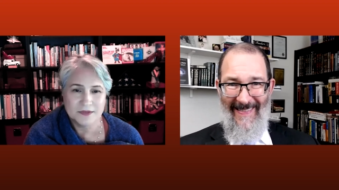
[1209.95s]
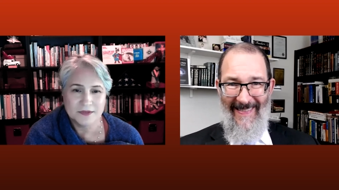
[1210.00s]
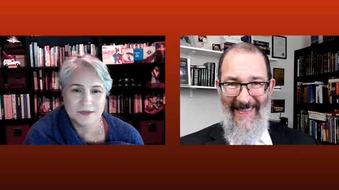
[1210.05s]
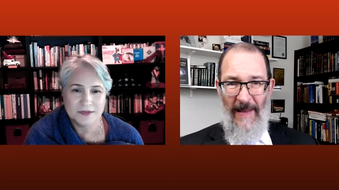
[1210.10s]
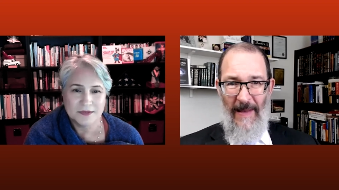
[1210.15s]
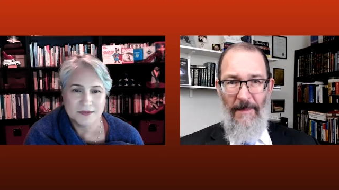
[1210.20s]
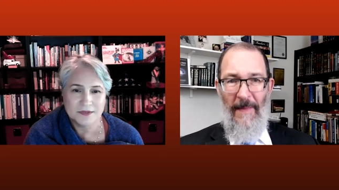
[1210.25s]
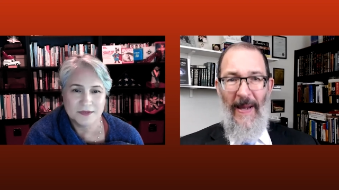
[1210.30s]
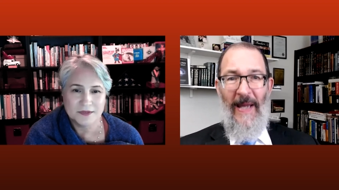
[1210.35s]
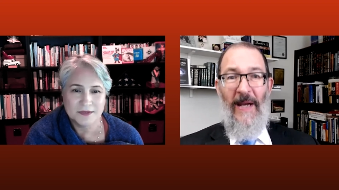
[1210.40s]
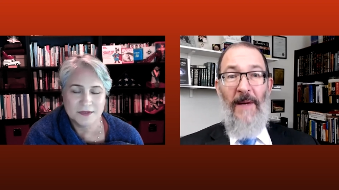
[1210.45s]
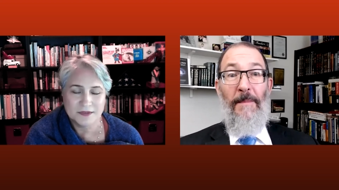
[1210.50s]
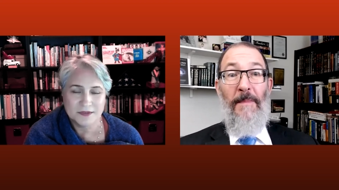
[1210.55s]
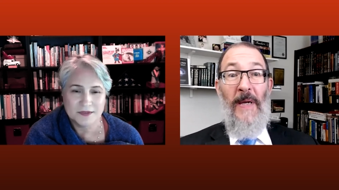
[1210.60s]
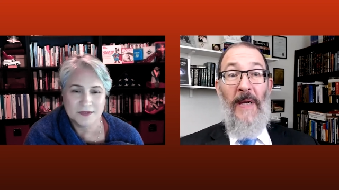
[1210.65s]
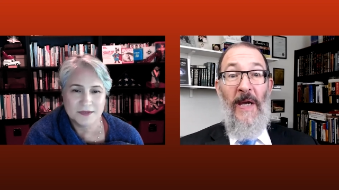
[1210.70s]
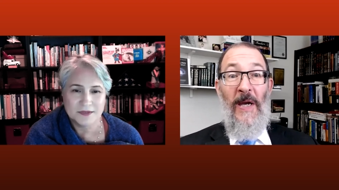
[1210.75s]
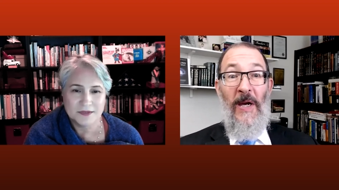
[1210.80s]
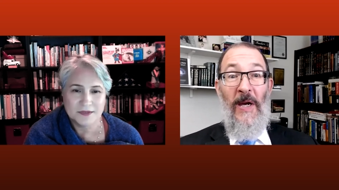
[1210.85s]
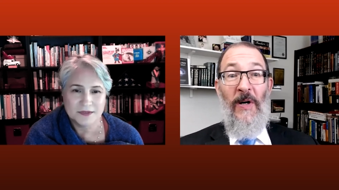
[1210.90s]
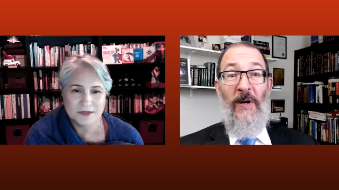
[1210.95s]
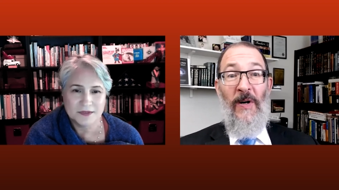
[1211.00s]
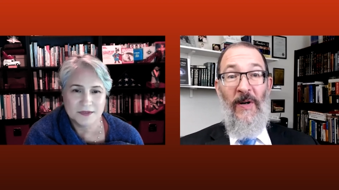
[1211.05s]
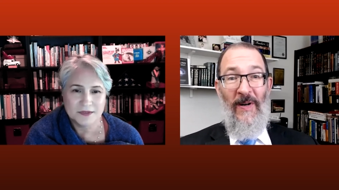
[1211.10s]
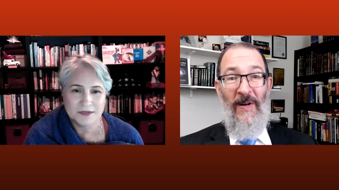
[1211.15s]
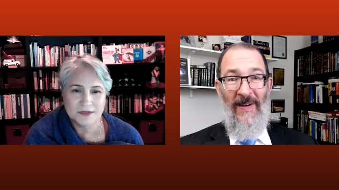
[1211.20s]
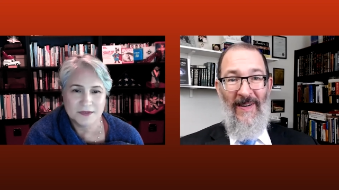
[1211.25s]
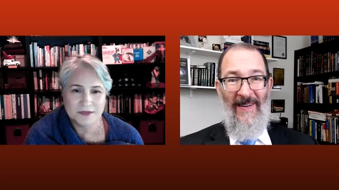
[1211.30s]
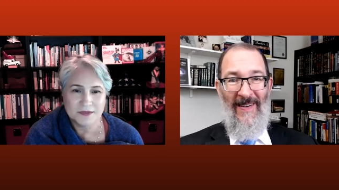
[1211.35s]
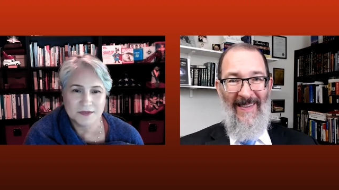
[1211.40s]
Speaker 1: that might
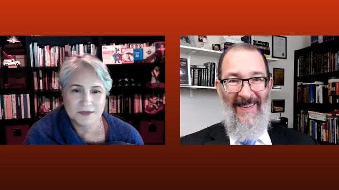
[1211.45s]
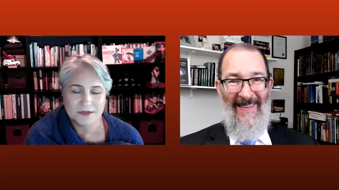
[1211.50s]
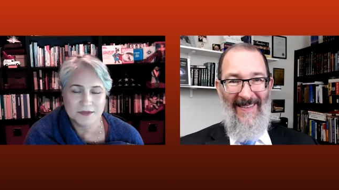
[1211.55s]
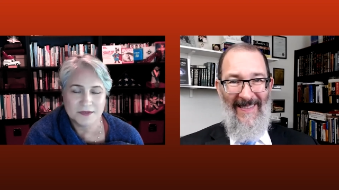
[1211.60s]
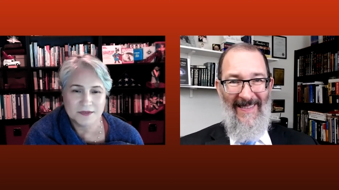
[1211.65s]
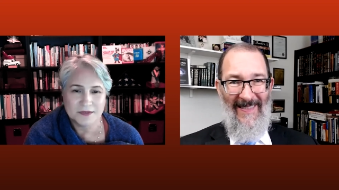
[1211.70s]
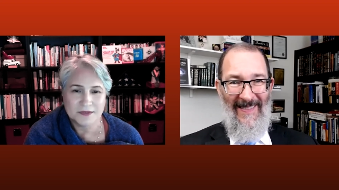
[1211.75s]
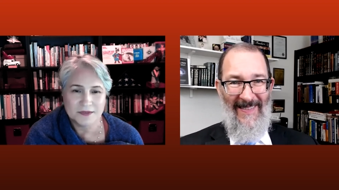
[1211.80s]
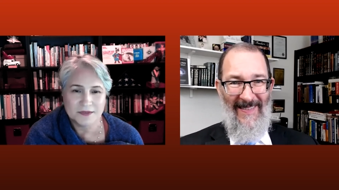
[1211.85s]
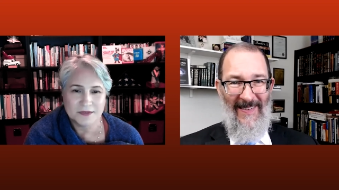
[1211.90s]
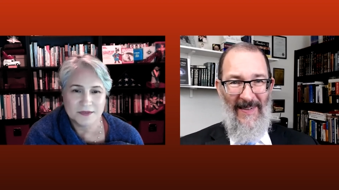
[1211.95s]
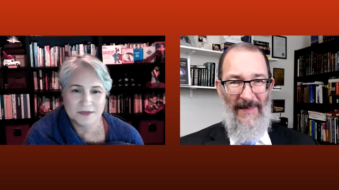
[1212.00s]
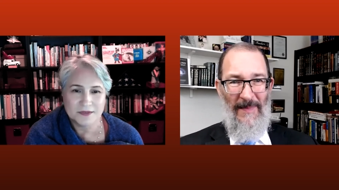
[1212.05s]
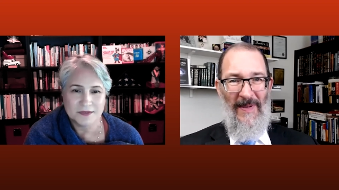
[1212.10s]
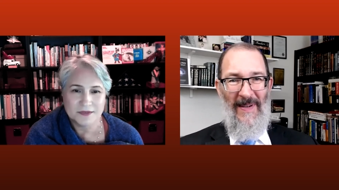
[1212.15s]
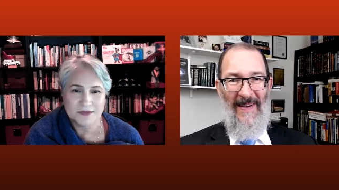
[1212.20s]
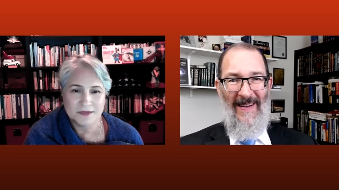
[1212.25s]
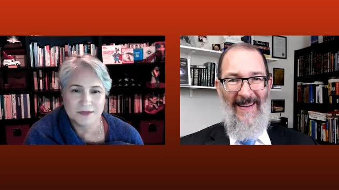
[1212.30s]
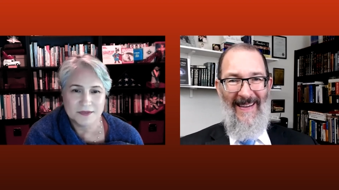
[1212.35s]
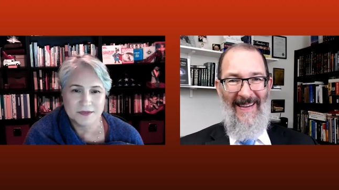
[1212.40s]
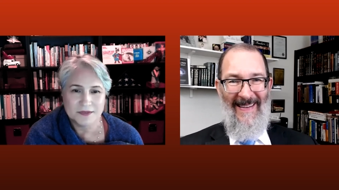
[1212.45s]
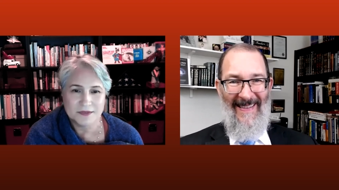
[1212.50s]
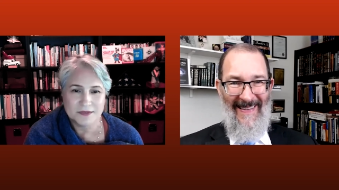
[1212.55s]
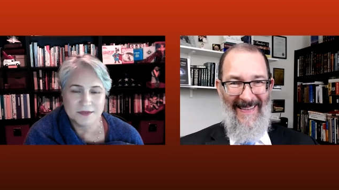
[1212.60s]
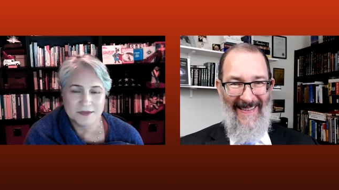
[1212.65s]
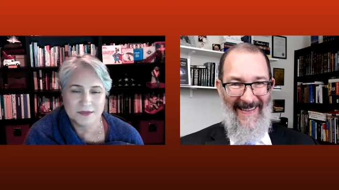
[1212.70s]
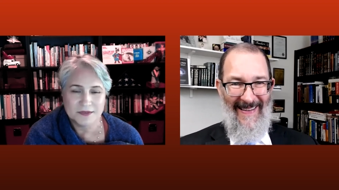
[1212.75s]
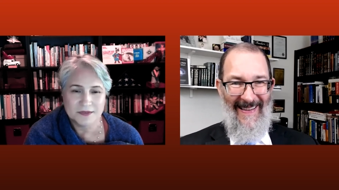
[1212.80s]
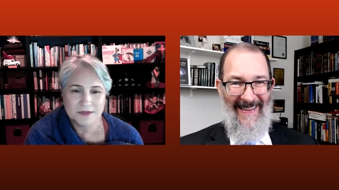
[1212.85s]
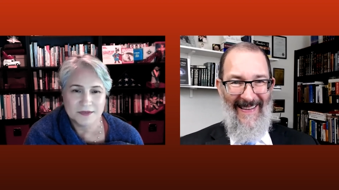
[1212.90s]
appear to be
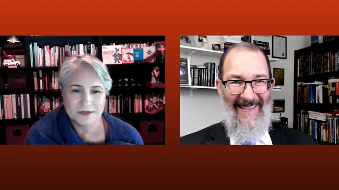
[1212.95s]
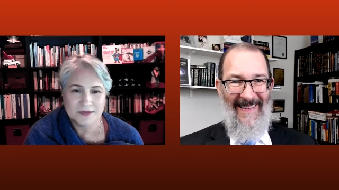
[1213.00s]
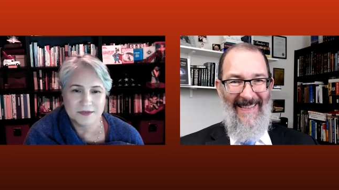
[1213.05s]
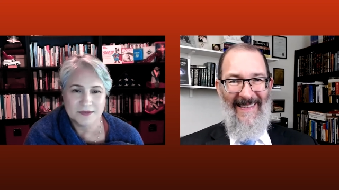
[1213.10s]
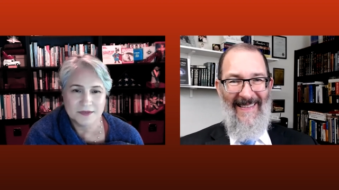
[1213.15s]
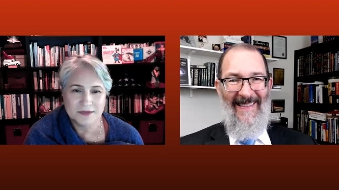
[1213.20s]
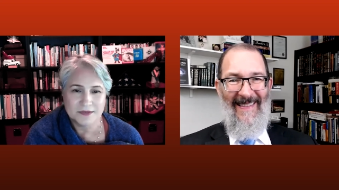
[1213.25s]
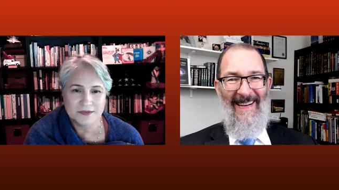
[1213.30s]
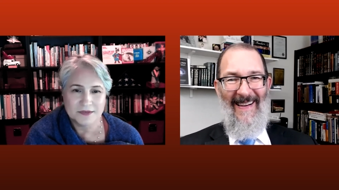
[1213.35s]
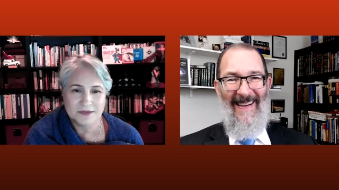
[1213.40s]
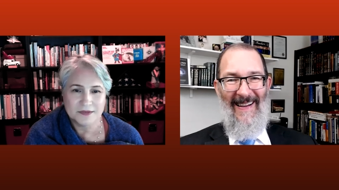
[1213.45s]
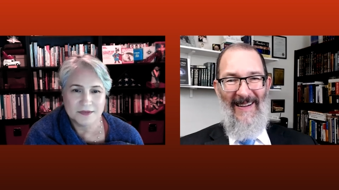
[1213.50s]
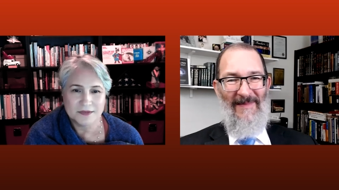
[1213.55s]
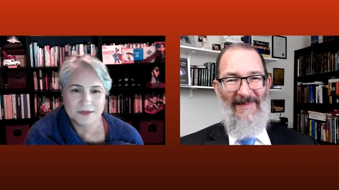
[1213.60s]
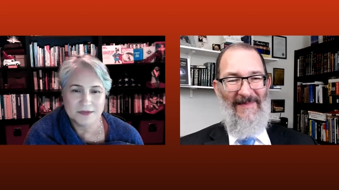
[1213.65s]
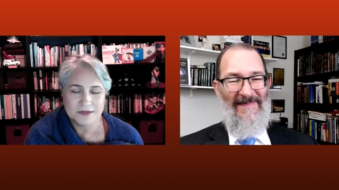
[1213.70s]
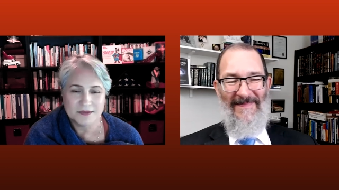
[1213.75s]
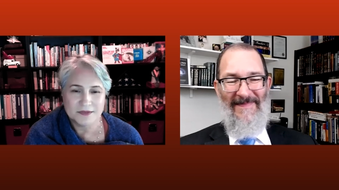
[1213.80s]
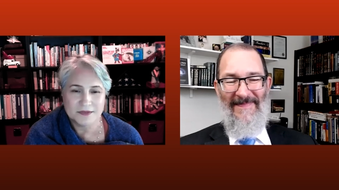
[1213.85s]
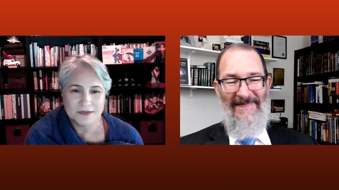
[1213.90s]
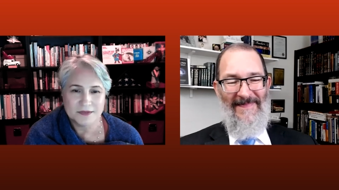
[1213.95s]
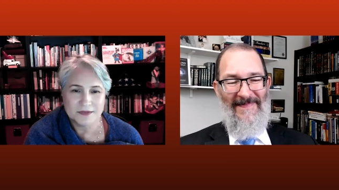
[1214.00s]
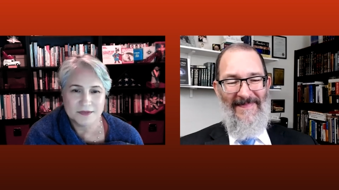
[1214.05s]
um,